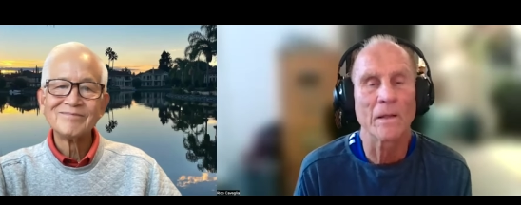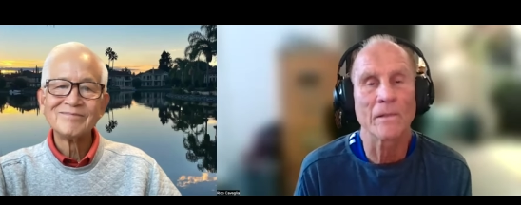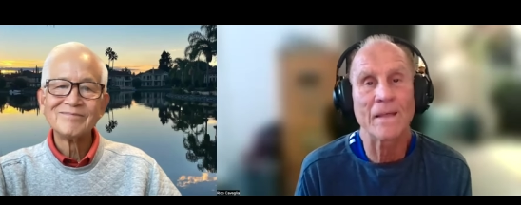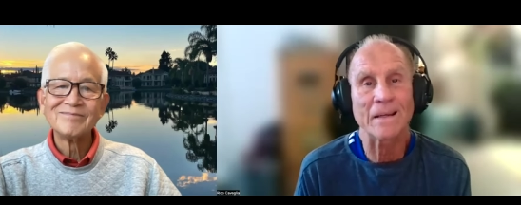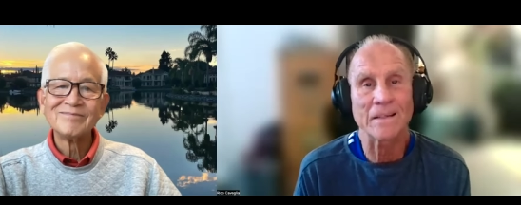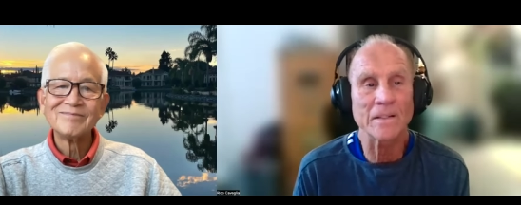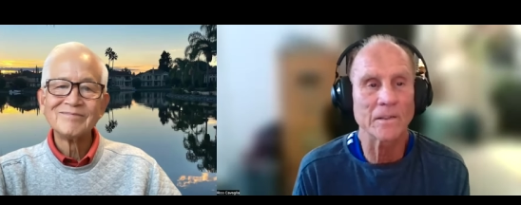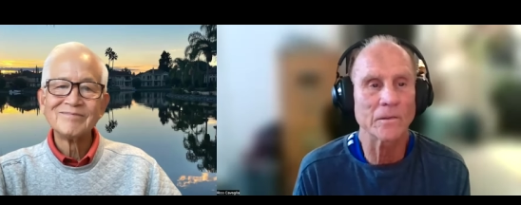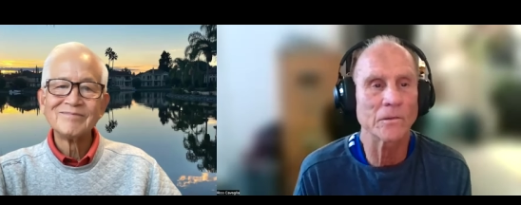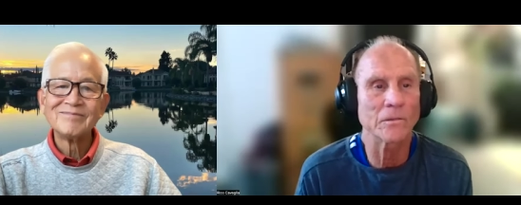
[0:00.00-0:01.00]
Speaker 1: and that
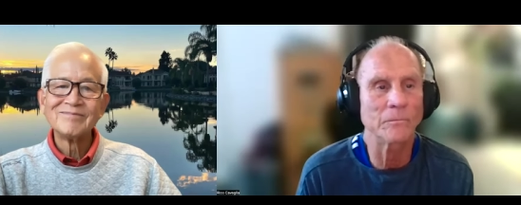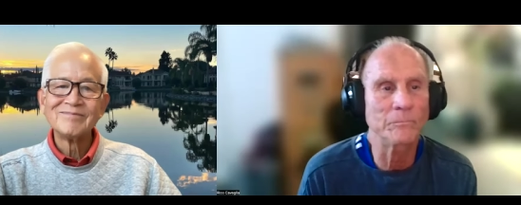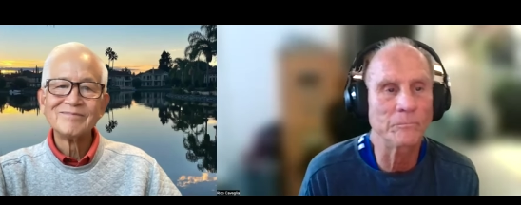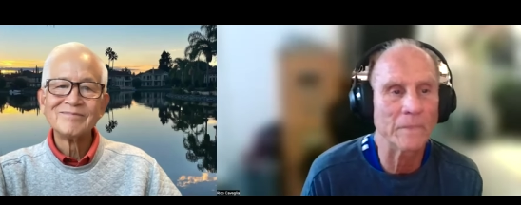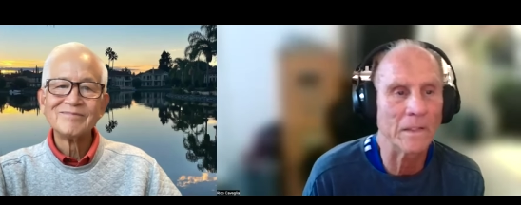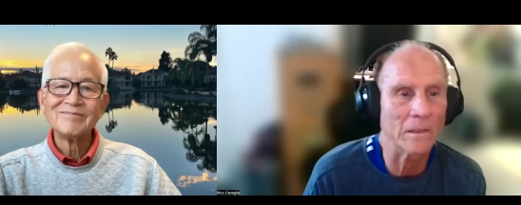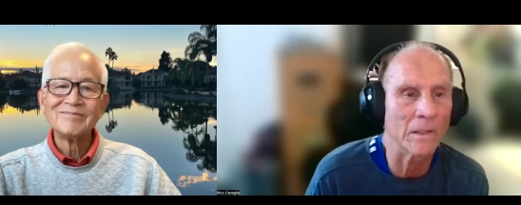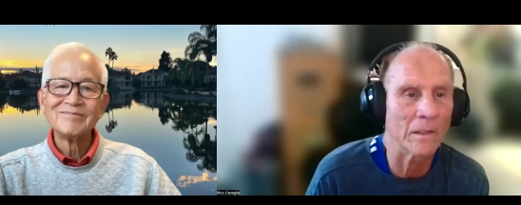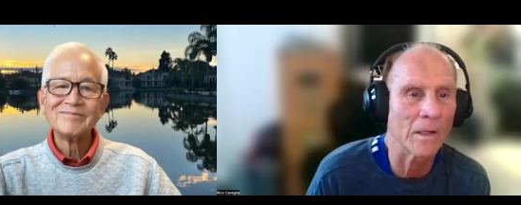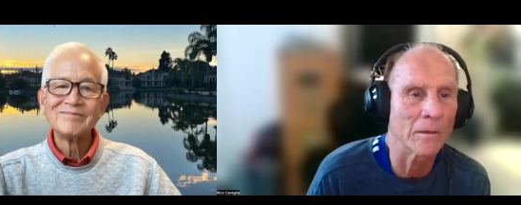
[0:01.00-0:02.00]
is uh,
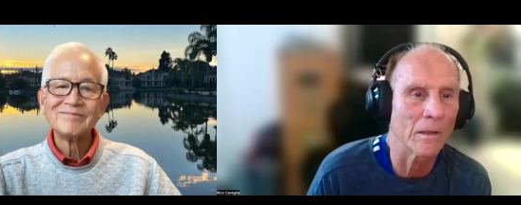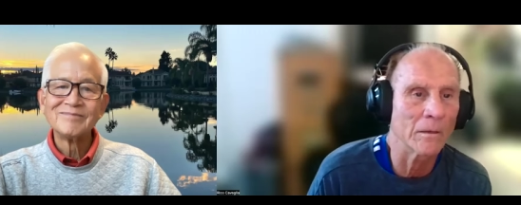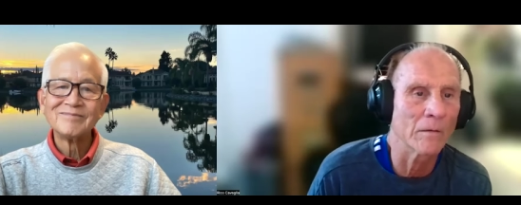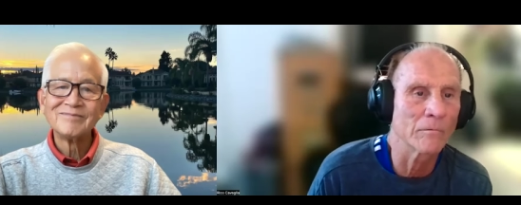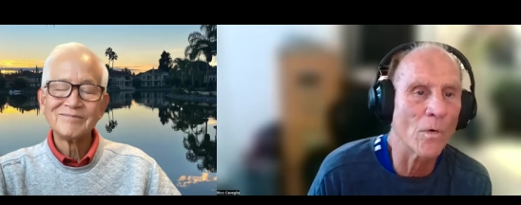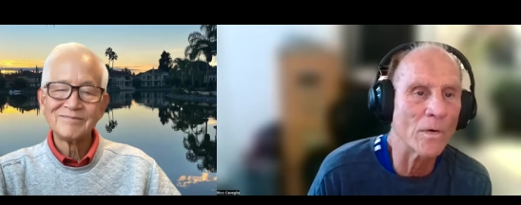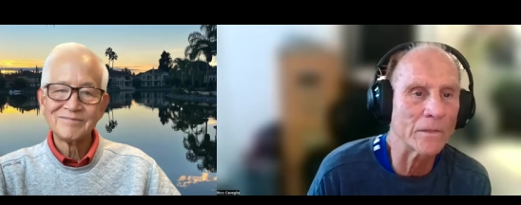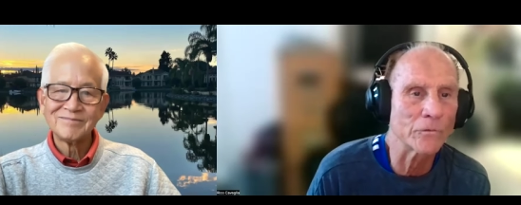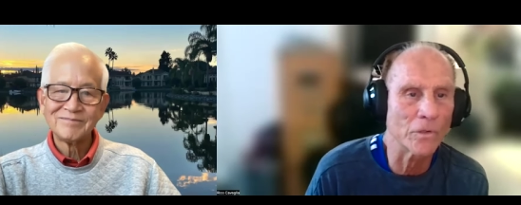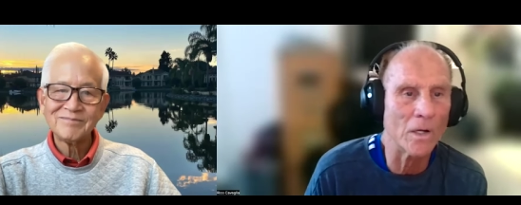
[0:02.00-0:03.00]
uh,
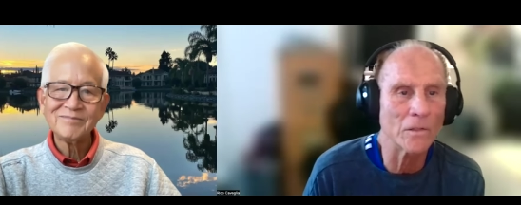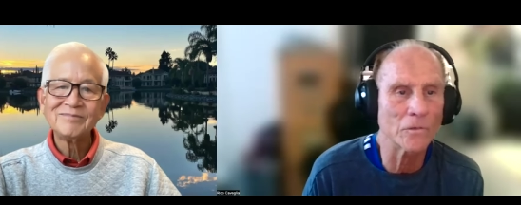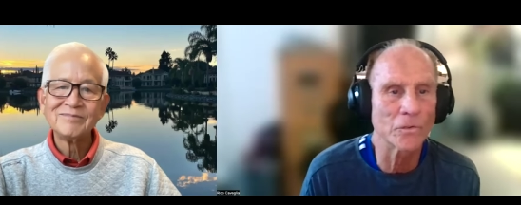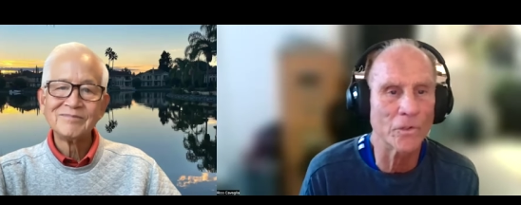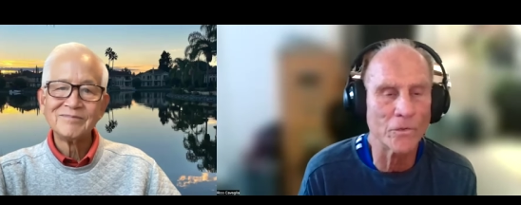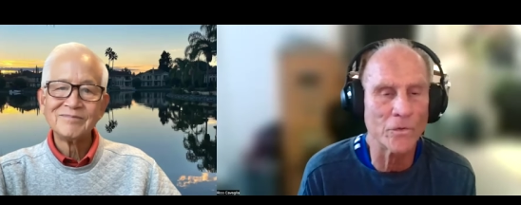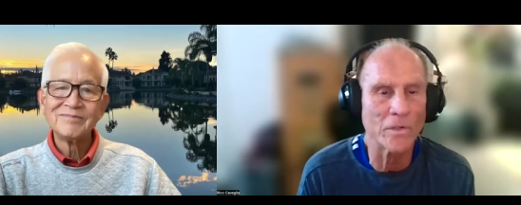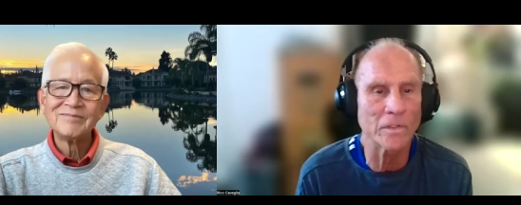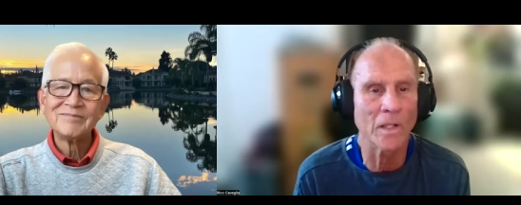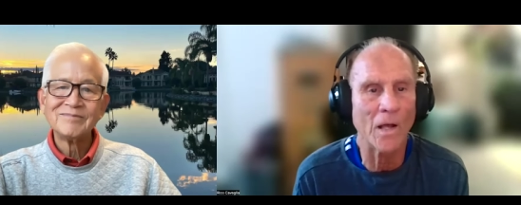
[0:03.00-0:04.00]
avoiding drugs,
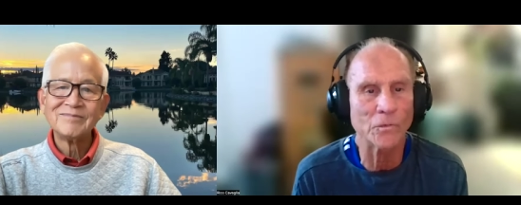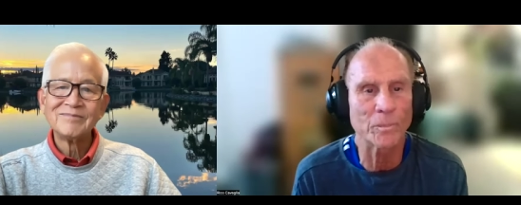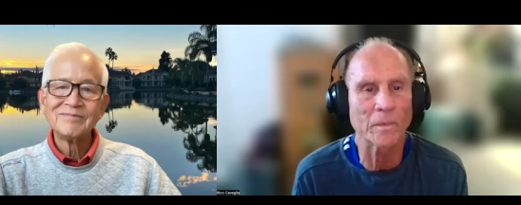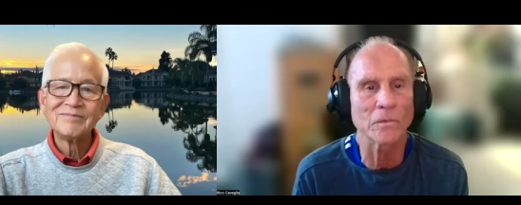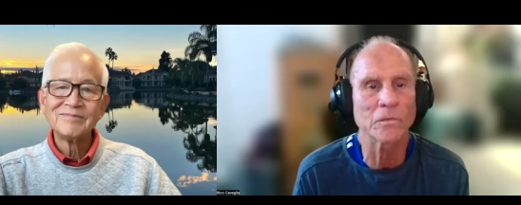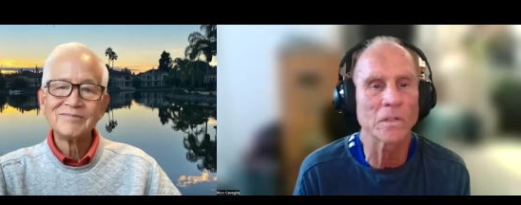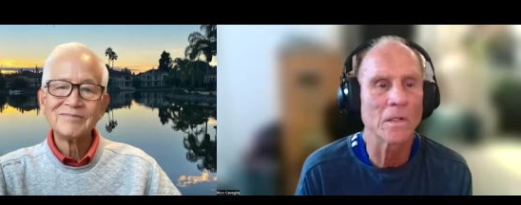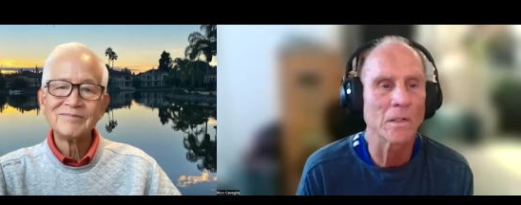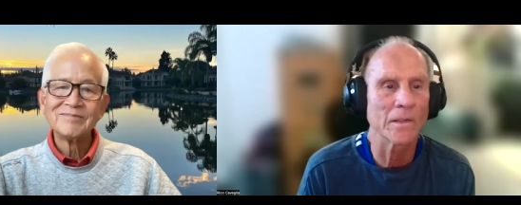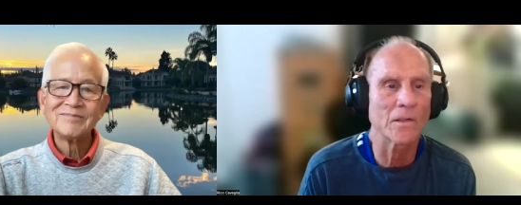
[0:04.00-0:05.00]
surgeries, and hospitals
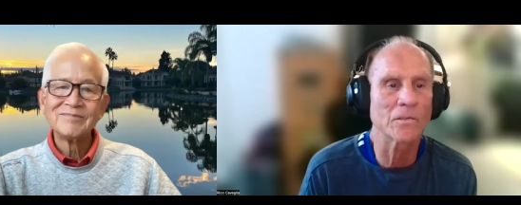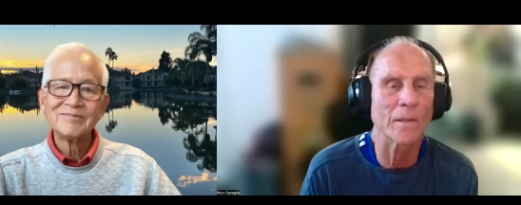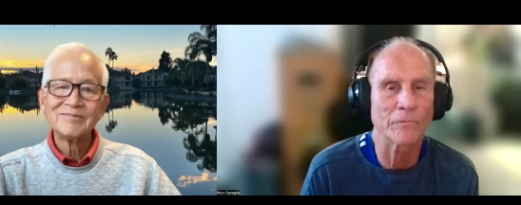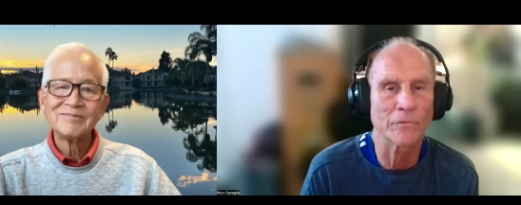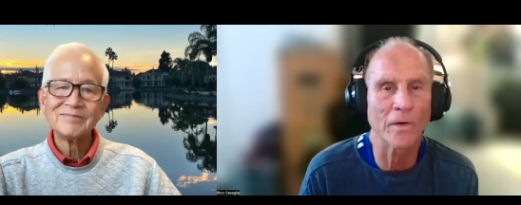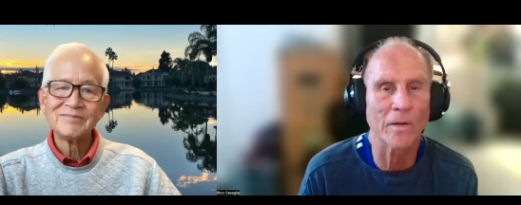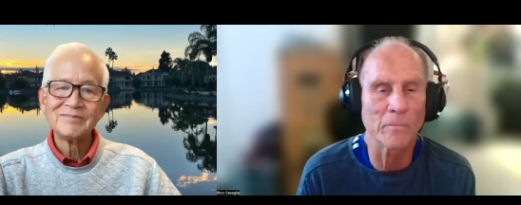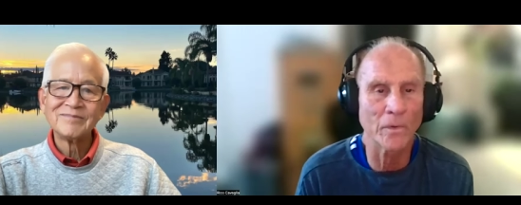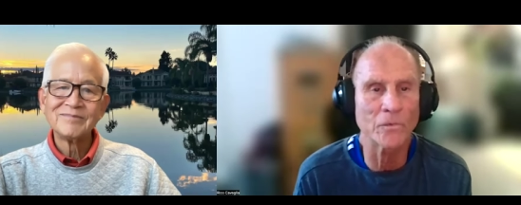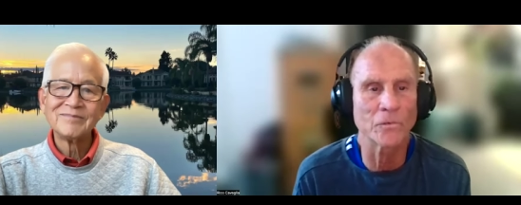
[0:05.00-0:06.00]
except for
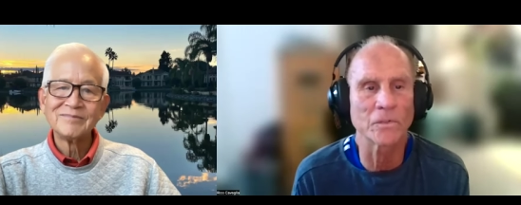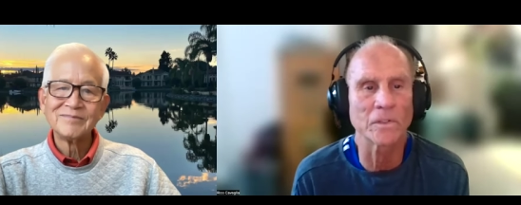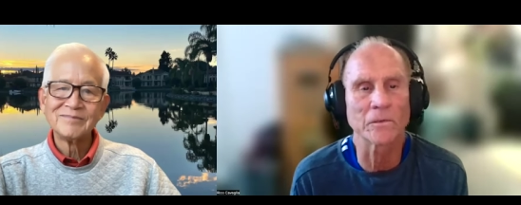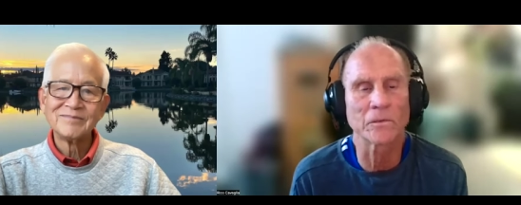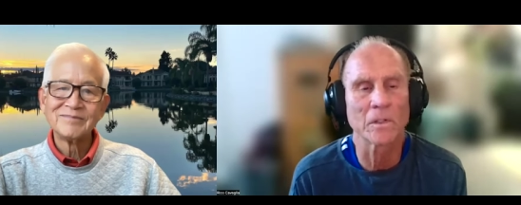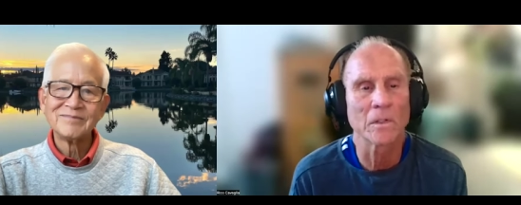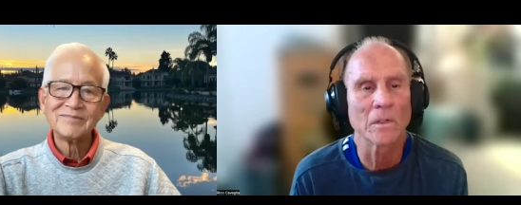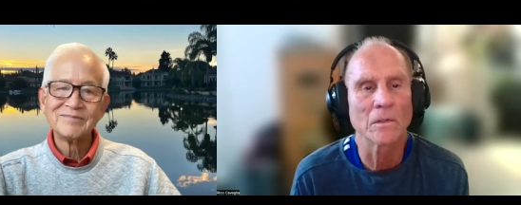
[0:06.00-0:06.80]
emergencies.